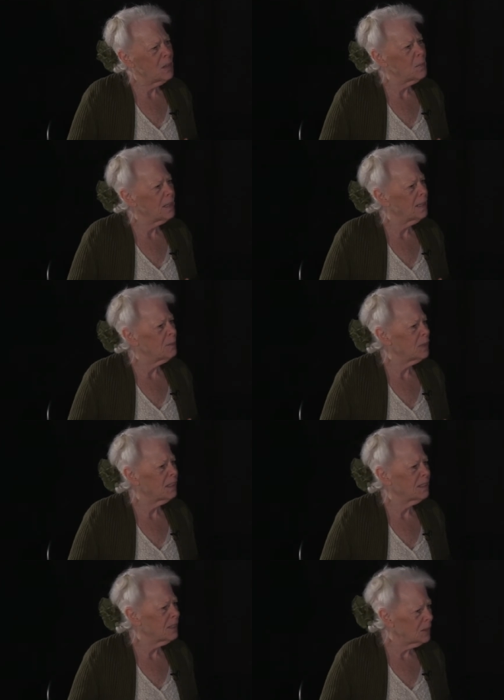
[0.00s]
Knowing I'm
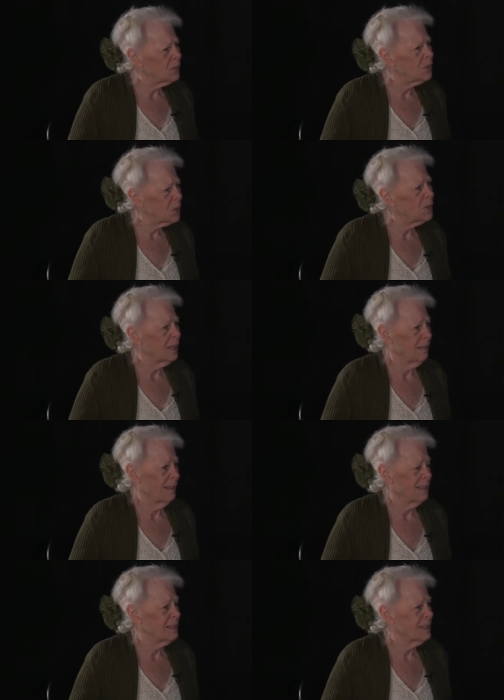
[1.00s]
not alone doing
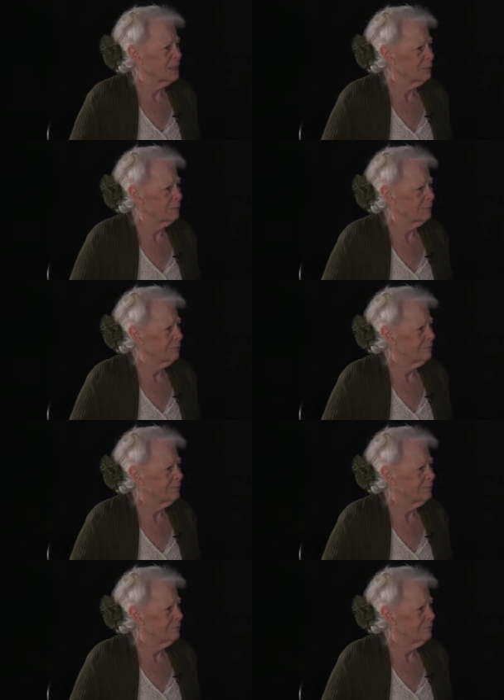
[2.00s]
that. Right.